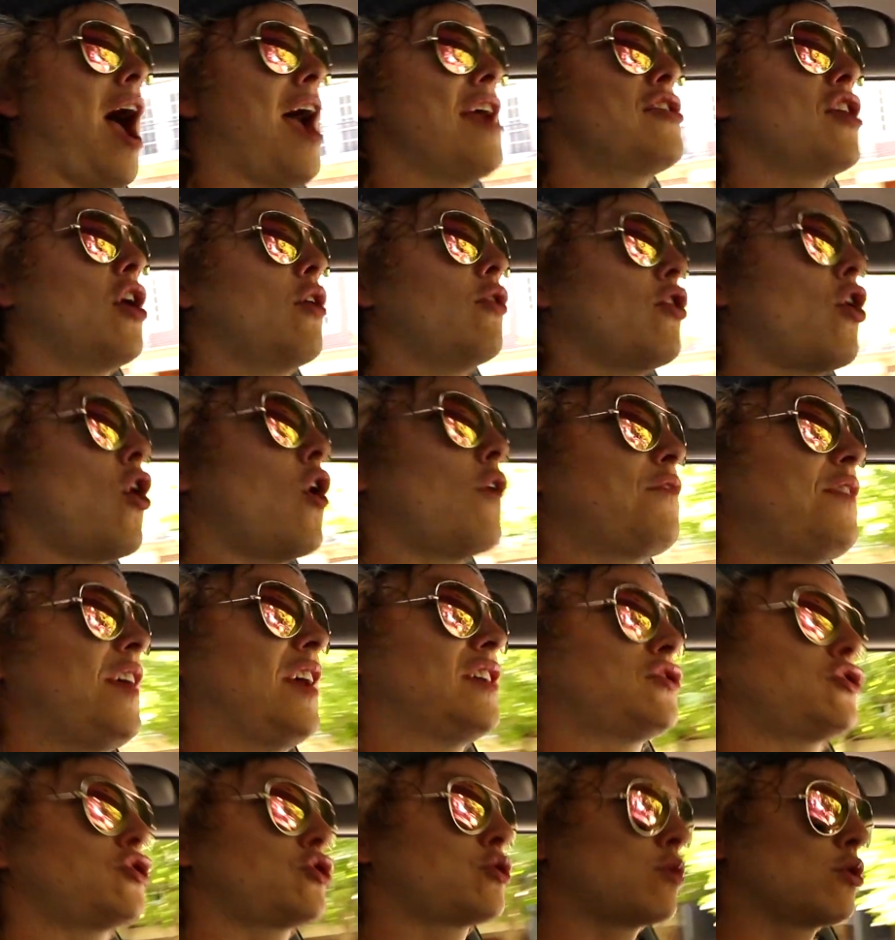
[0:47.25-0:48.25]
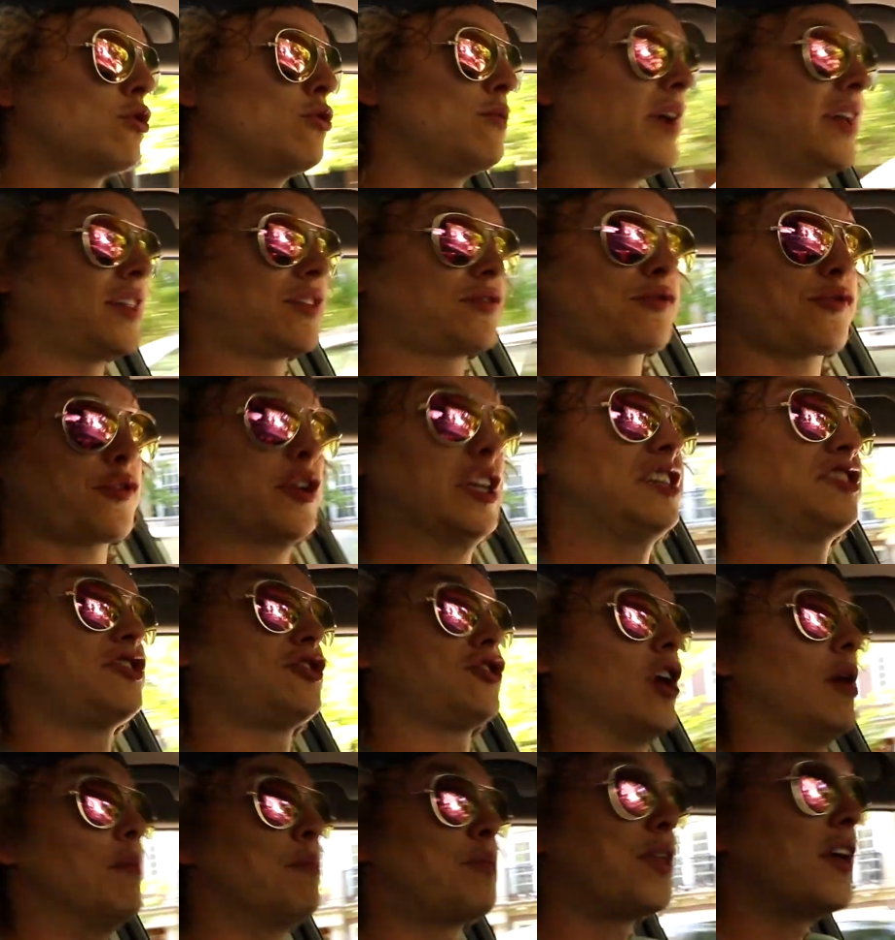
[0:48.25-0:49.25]
I don't know if that's true. It's free
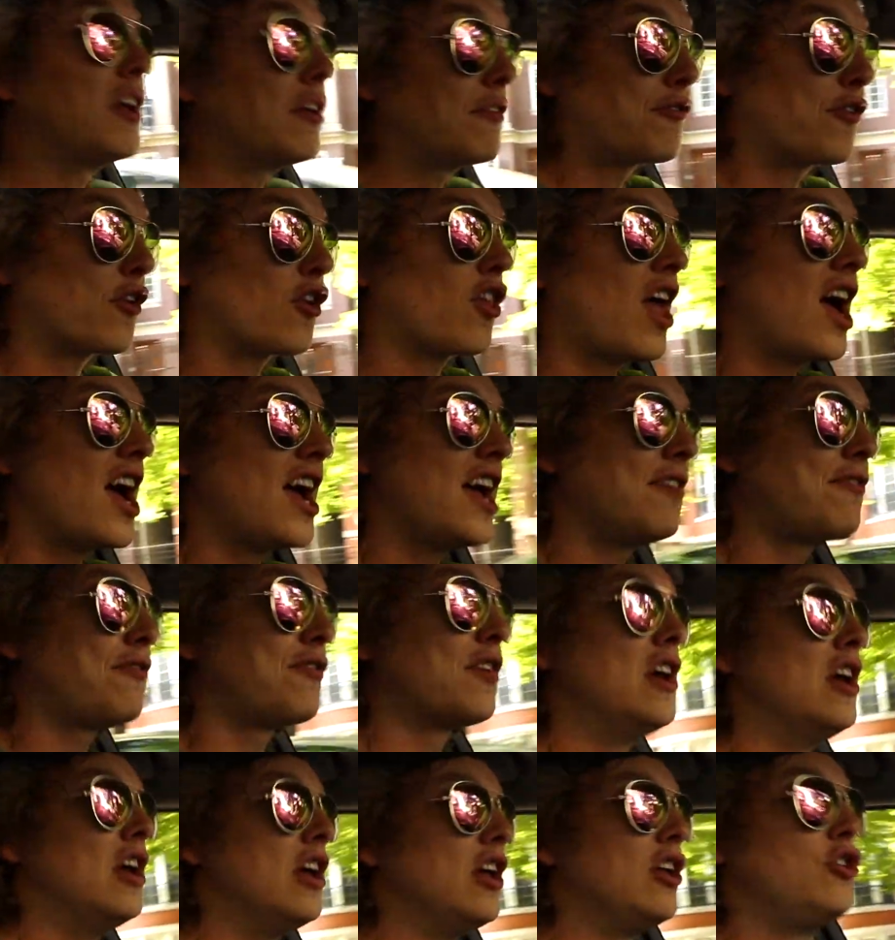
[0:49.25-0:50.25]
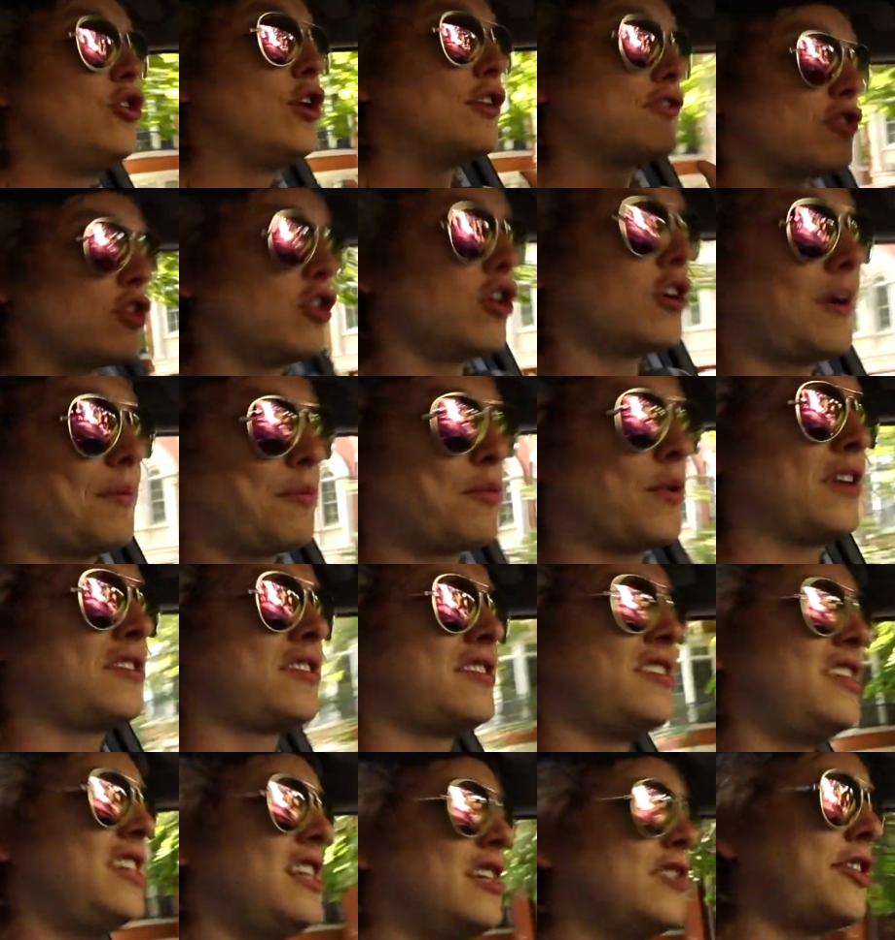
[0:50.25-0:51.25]
something for life. You have to look up the rest
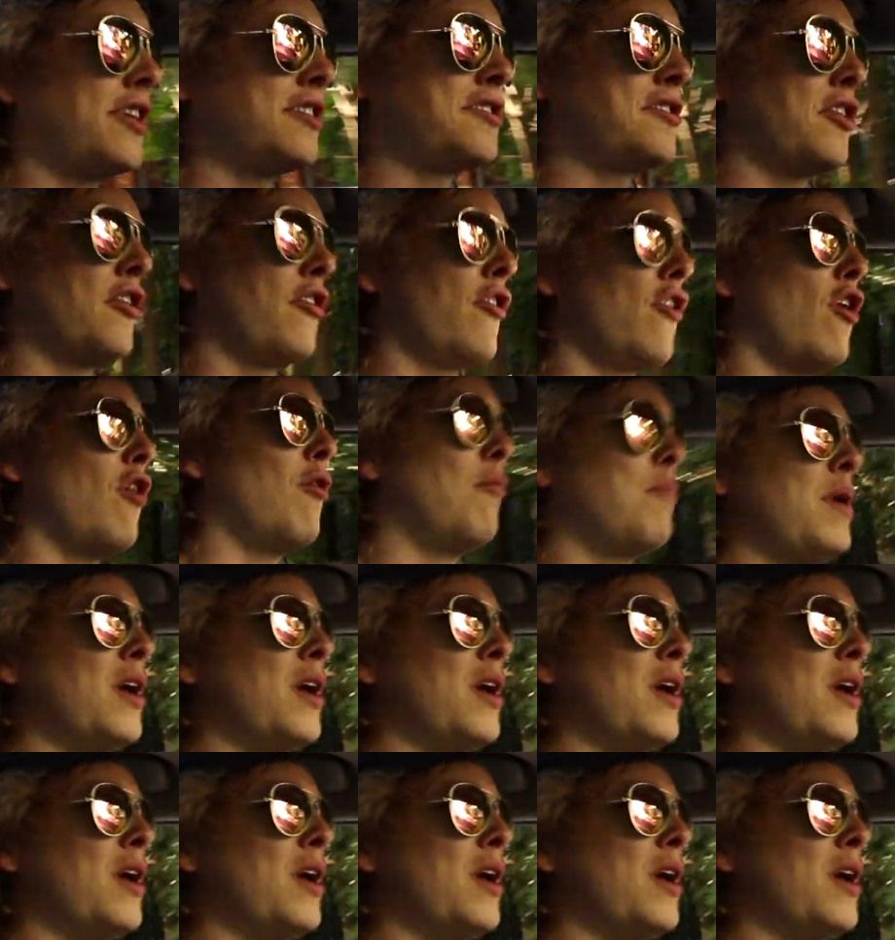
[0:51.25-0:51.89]
of the details on your own.